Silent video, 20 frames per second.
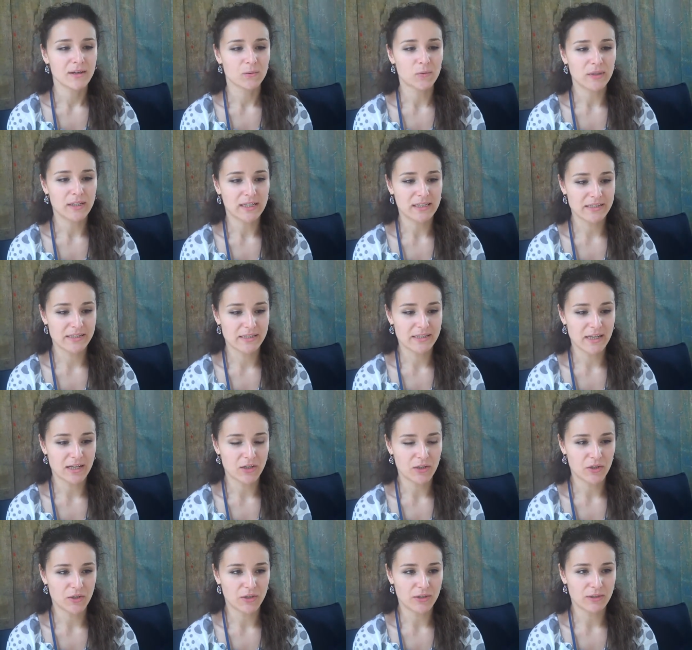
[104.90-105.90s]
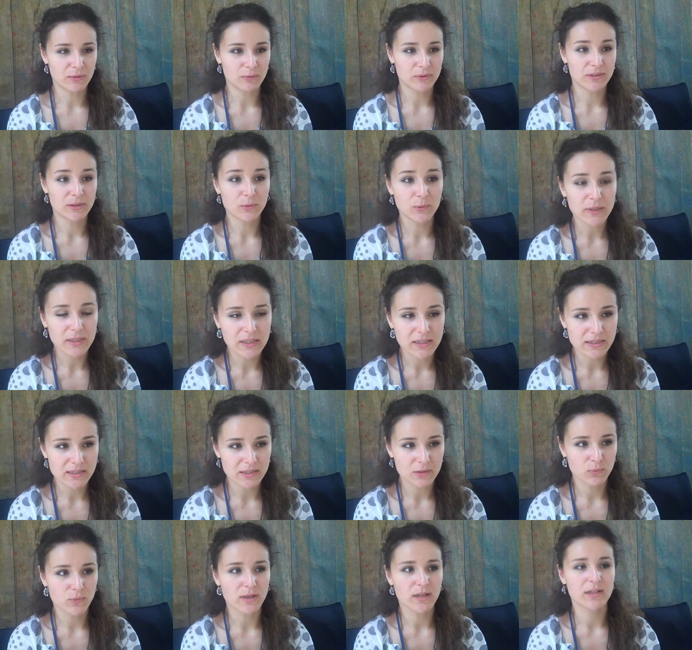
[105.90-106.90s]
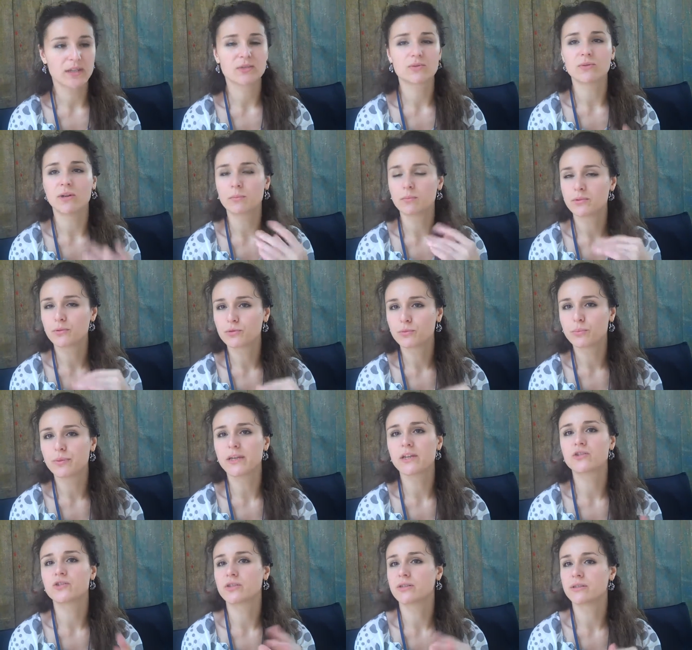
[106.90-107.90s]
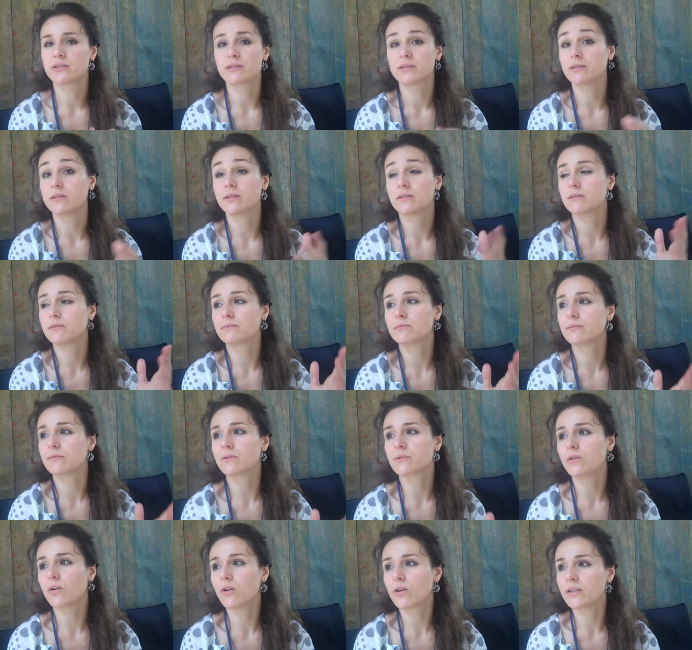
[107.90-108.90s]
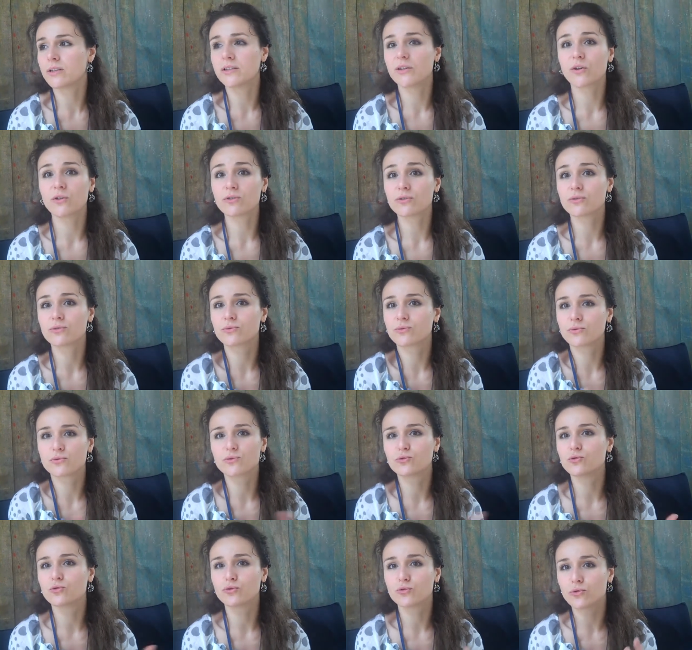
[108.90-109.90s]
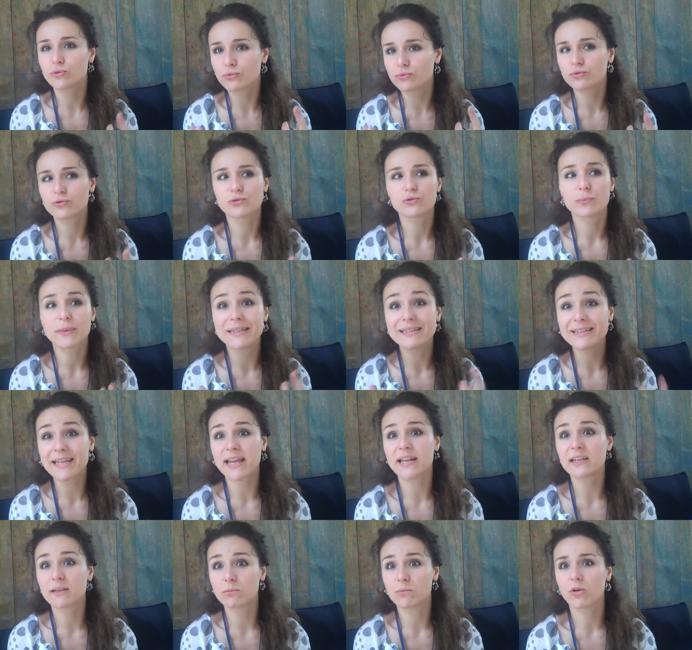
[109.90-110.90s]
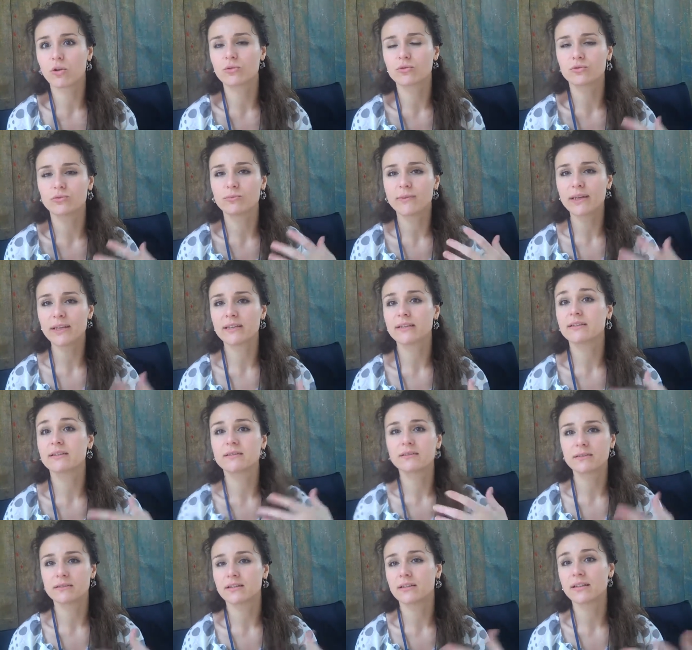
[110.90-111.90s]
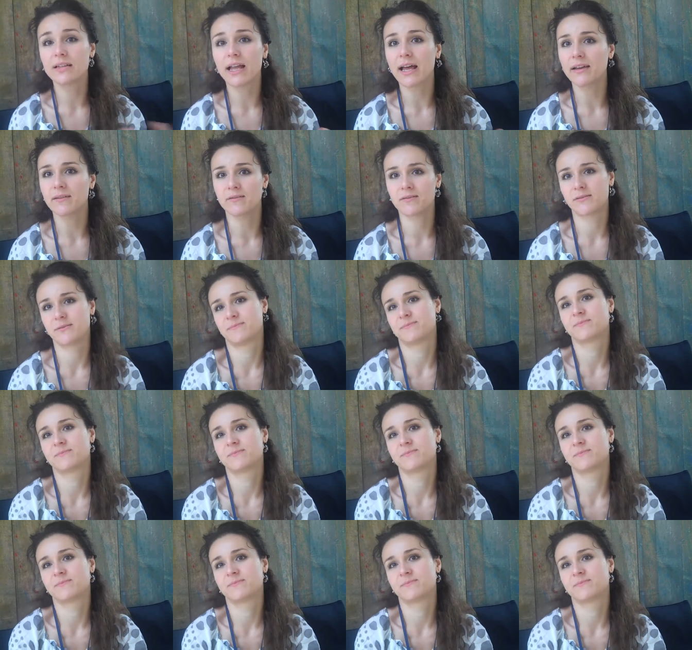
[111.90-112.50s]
What else did I learn with the wikis as well? To upload pictures, all in all, to to to maintain a blog, to make it alive.